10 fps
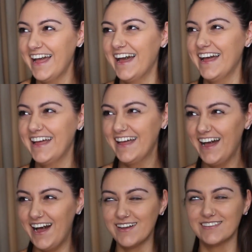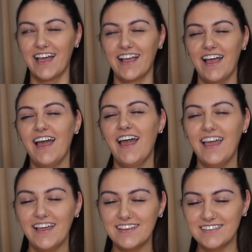I was like,
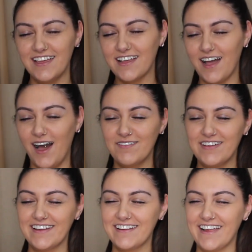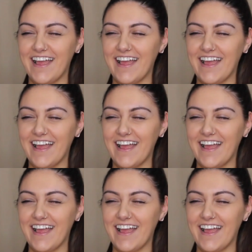is it coming?